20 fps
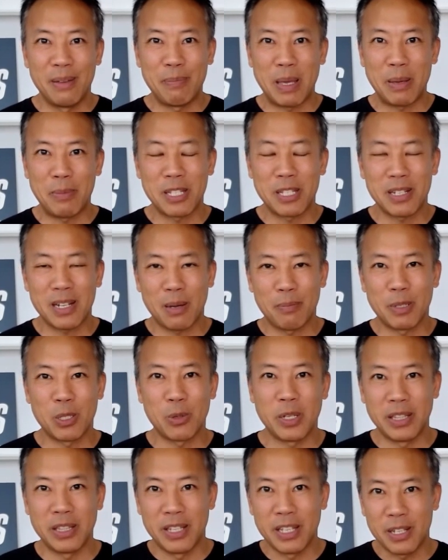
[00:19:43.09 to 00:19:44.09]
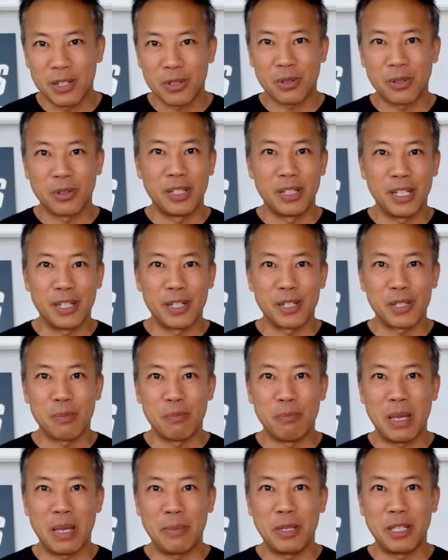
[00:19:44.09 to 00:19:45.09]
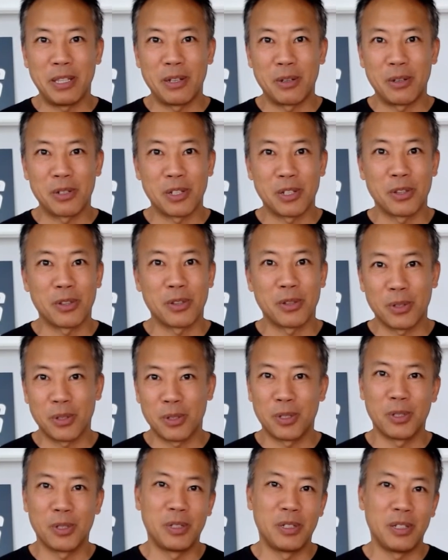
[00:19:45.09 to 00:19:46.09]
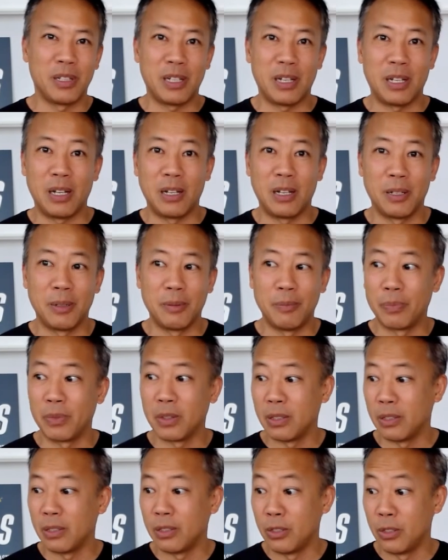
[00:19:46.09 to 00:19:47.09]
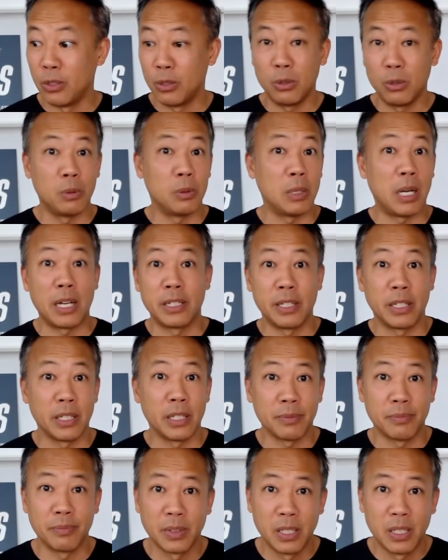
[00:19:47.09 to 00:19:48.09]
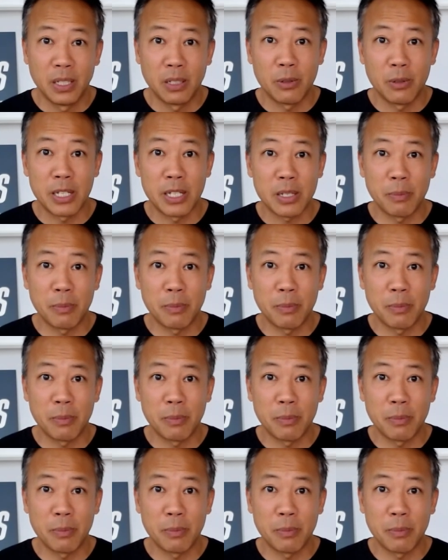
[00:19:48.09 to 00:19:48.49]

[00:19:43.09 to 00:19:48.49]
Maybe it's not between this or this. Maybe there's a third uh, new idea, right?